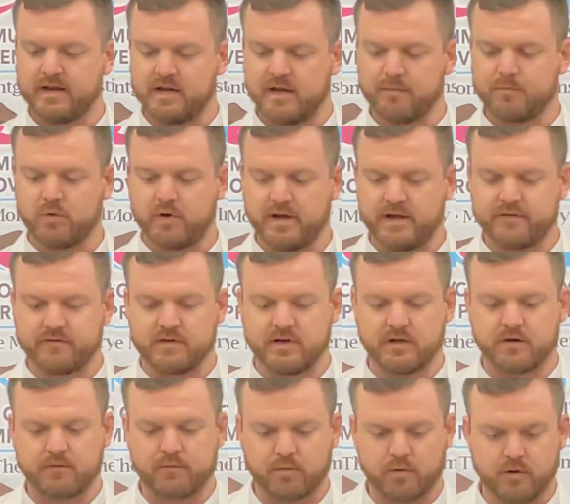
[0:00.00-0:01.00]
and it plays
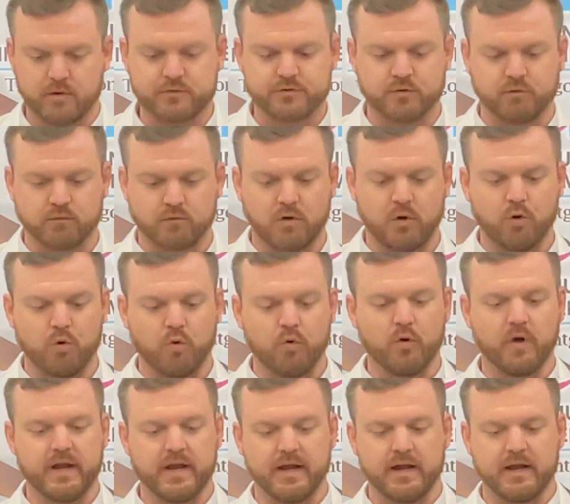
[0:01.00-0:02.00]
an crucial
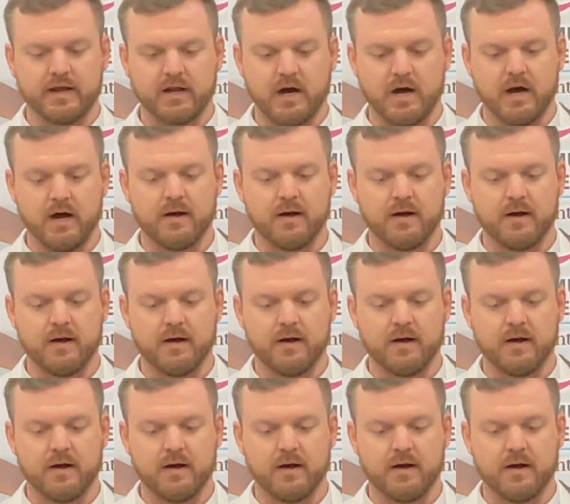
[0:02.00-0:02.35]
role in